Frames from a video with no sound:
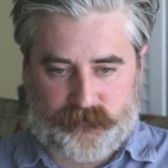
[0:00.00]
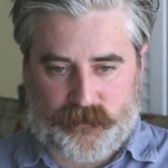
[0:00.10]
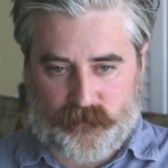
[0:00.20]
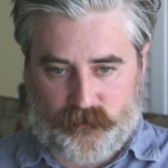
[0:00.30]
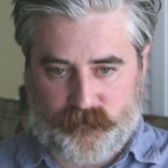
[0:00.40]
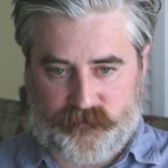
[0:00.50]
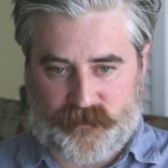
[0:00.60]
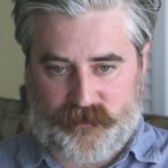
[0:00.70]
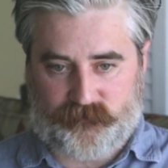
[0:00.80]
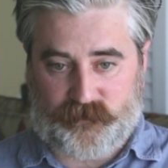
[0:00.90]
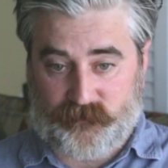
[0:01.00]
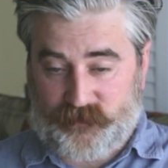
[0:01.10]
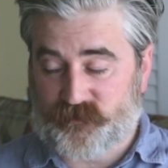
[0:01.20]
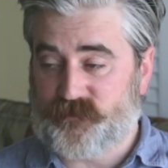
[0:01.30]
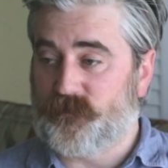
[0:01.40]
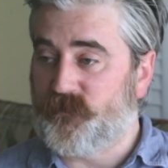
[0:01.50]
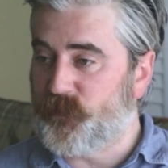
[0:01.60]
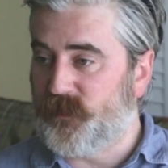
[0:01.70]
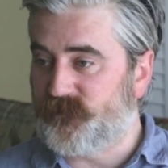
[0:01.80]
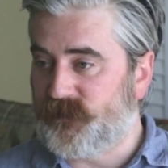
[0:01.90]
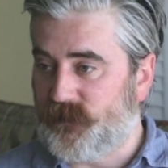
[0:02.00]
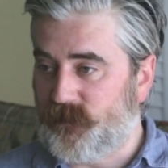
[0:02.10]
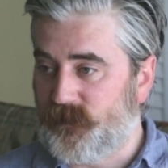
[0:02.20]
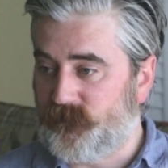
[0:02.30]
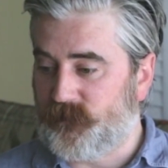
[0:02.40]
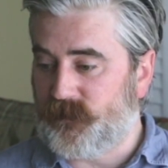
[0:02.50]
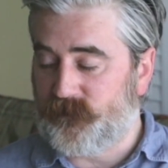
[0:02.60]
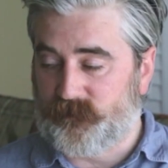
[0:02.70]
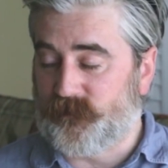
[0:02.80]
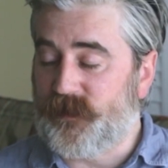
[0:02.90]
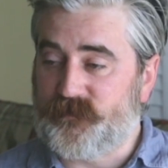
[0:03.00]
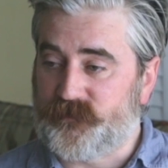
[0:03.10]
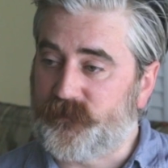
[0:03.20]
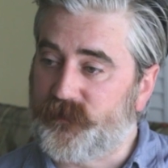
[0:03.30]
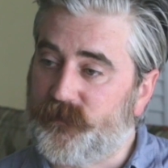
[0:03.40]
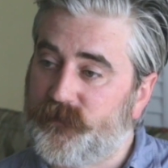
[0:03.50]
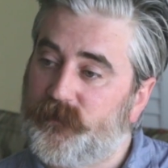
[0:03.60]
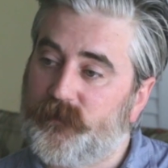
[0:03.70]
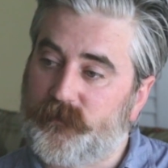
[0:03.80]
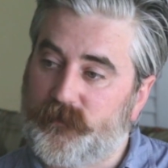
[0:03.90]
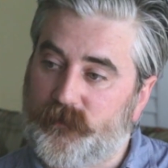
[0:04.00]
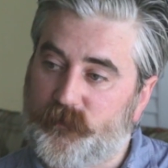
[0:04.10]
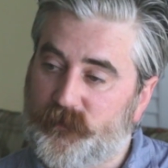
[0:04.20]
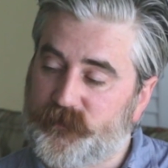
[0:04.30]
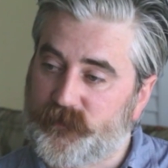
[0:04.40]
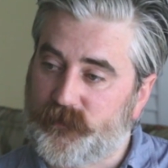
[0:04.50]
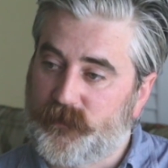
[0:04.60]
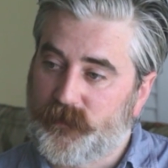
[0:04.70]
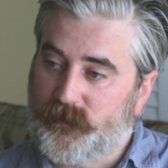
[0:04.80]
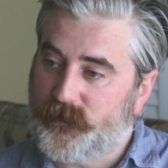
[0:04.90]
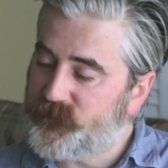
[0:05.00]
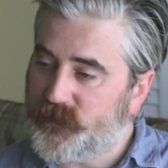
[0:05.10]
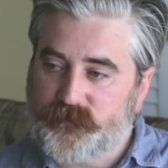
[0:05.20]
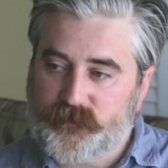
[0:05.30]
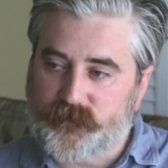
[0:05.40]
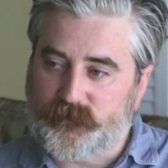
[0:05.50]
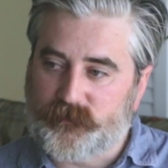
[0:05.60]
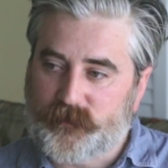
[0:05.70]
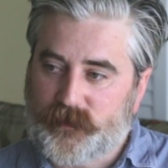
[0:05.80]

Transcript: they always have your interests are always perfectly aligned with either your agent or your publisher, and it's not true.